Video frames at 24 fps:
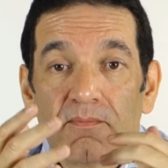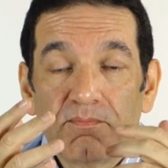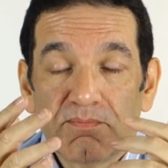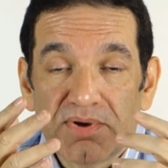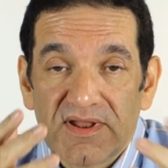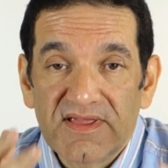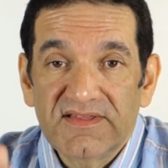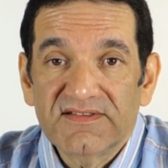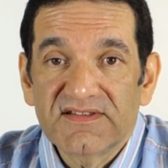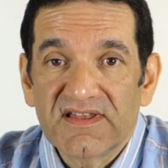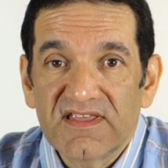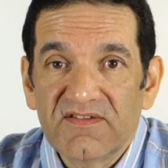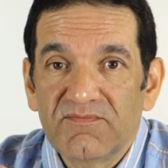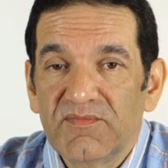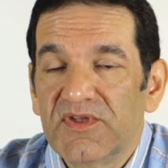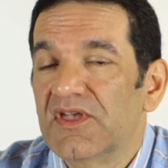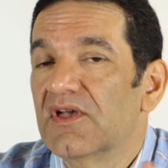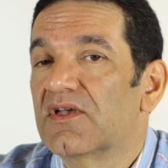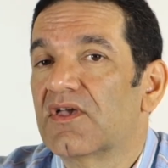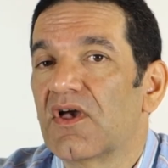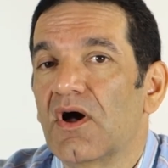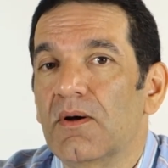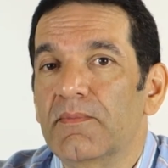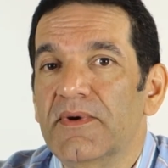Please leave me
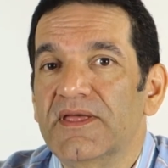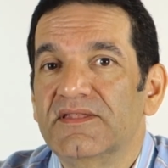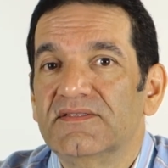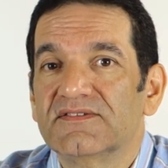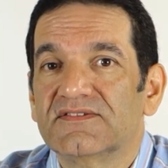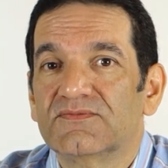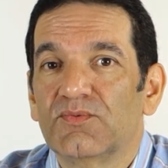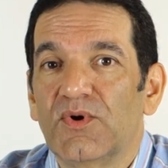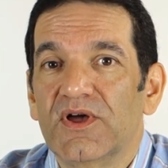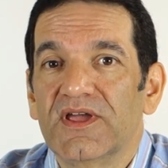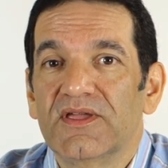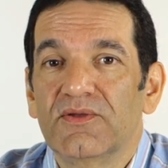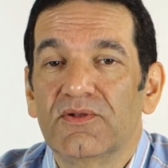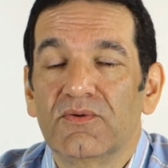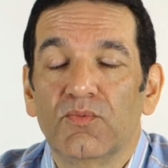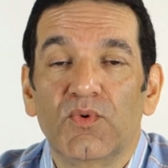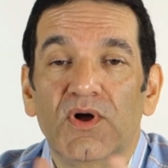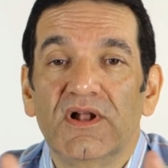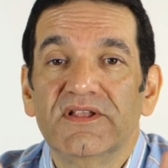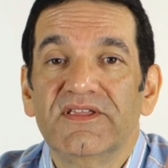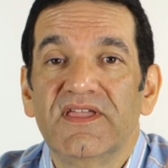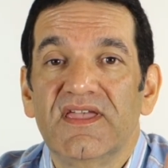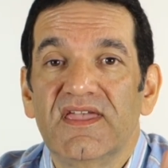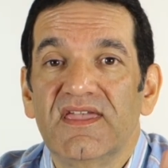your comments.
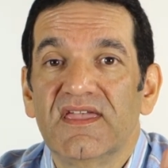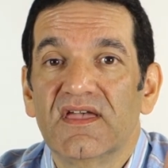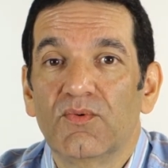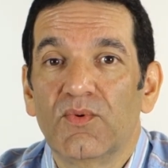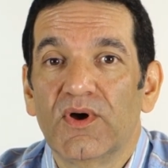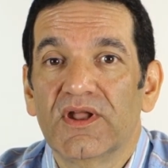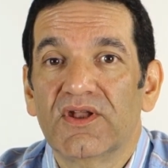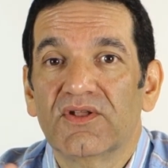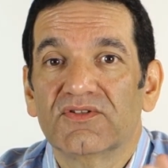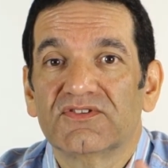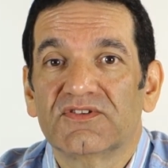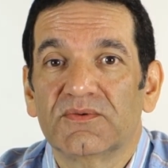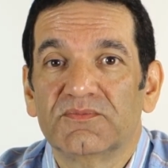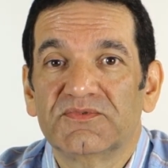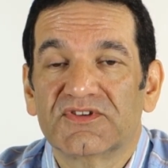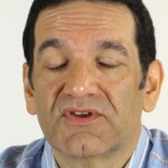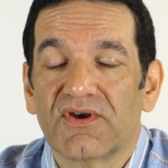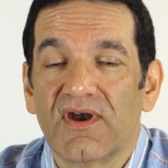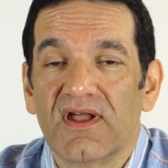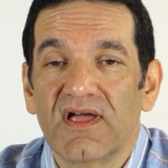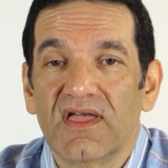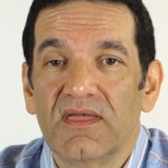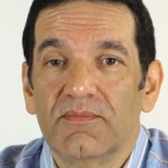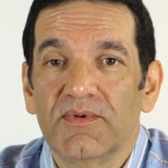While you're here, why not
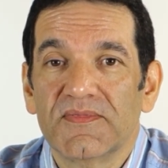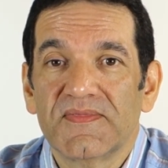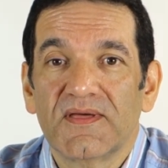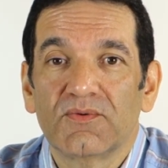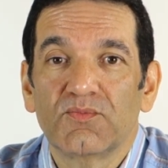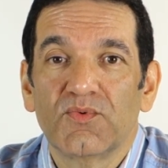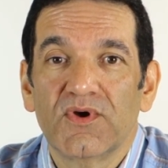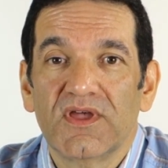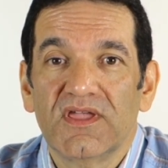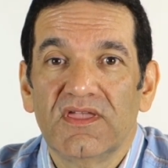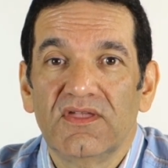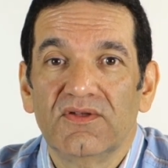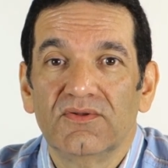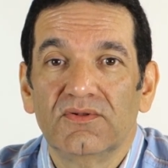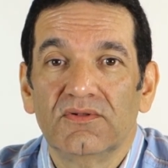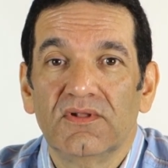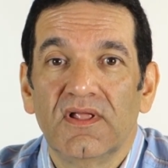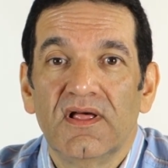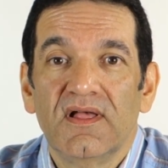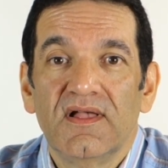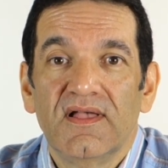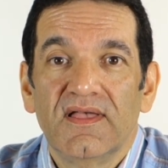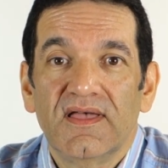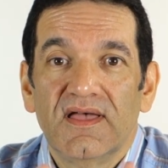subscribe, and that way
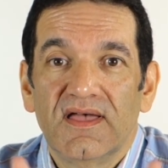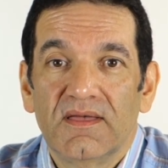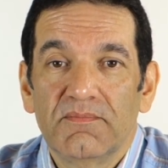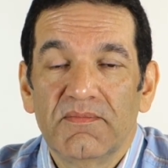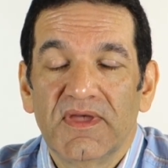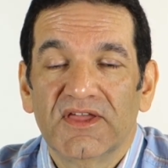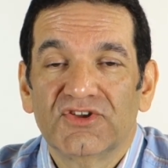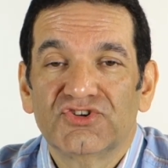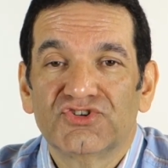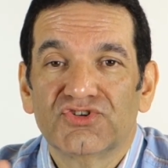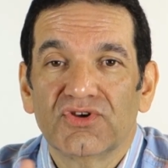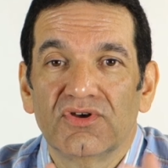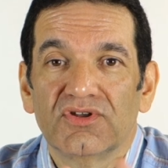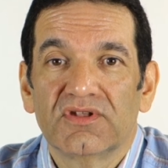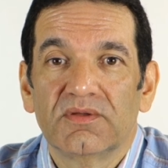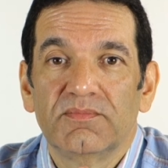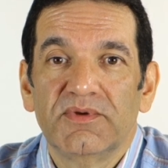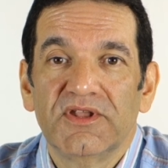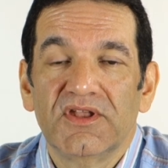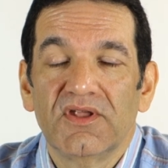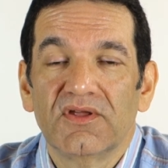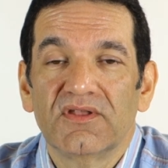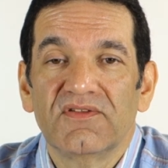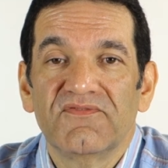you'll make sure to
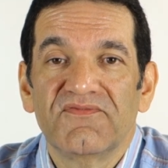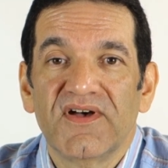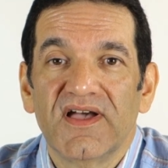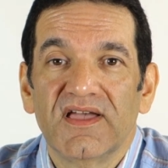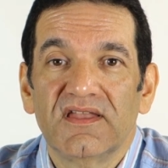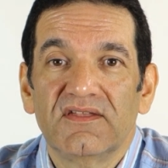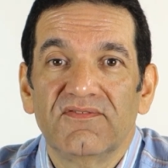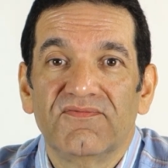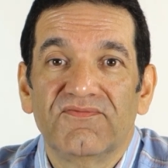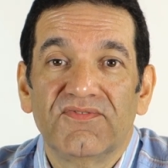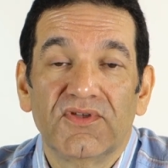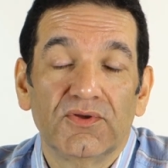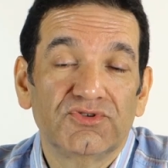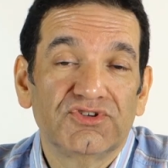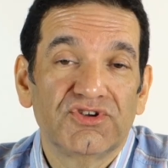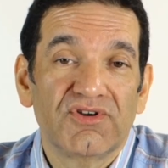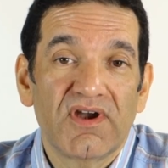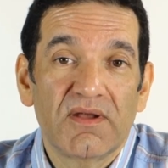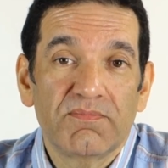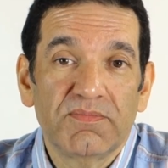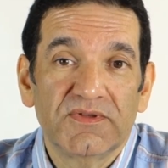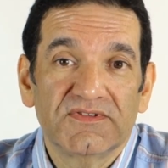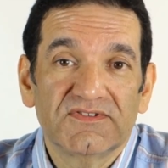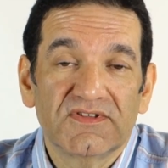be notified of
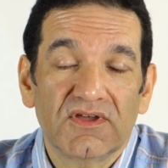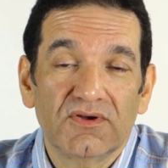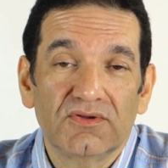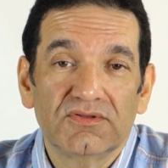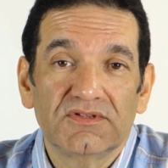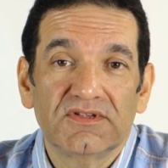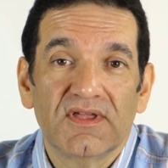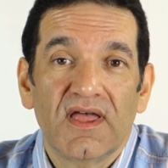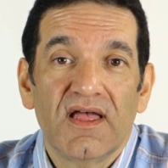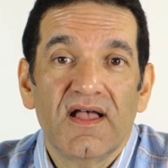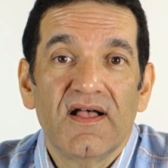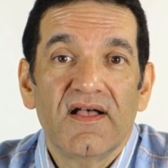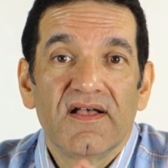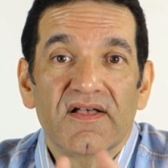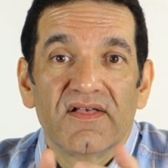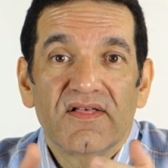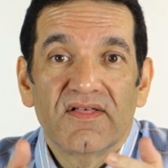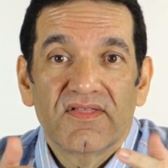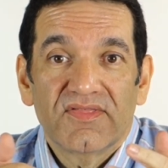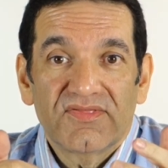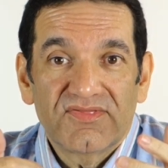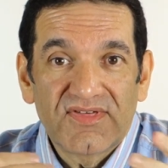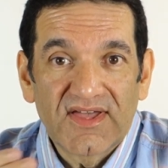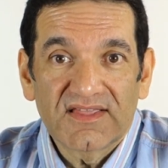future episodes.
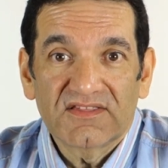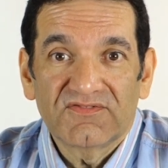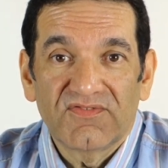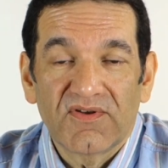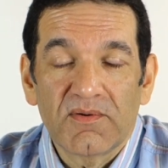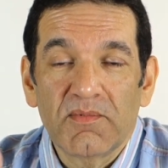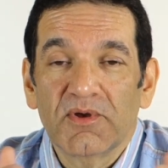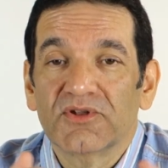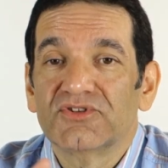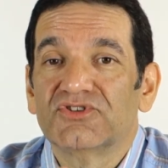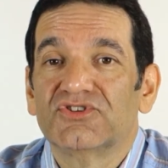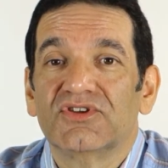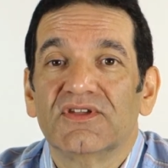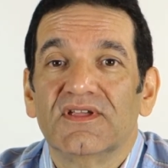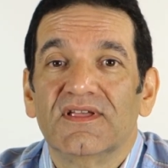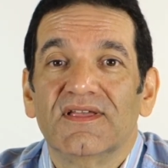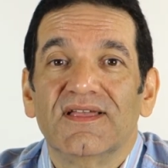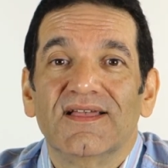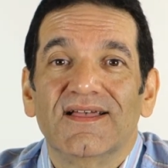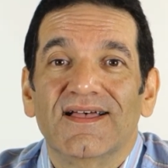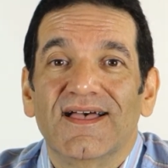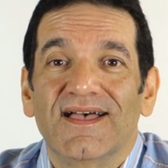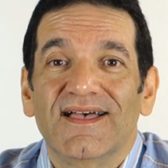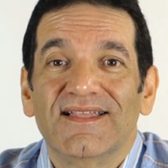Thanks very much,
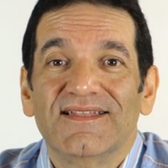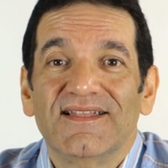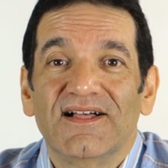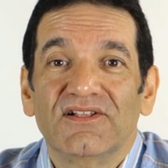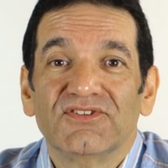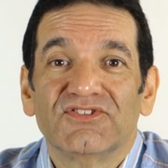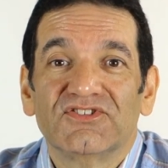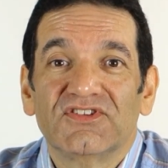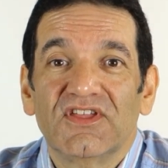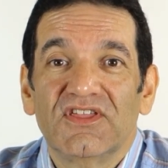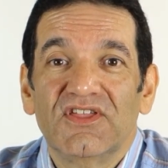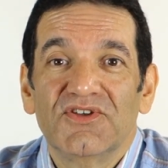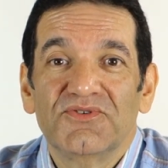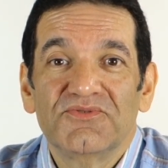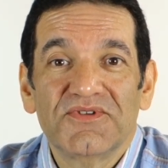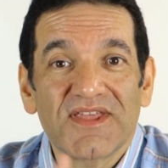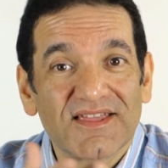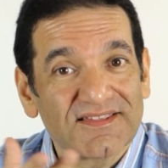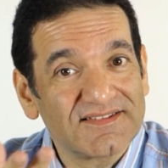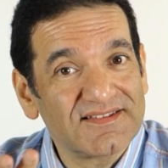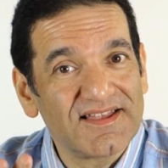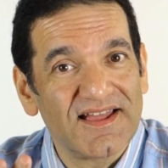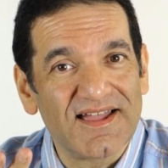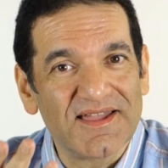and I'll see you
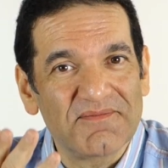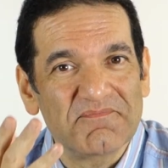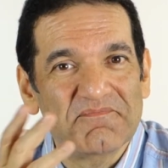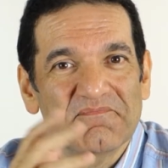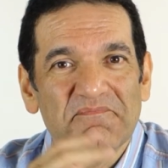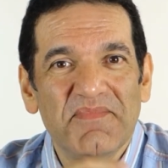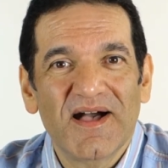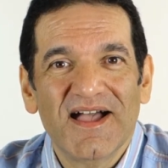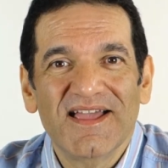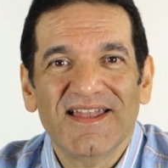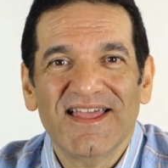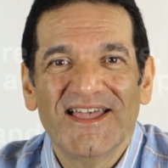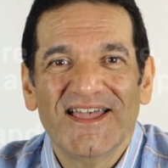next time. Bye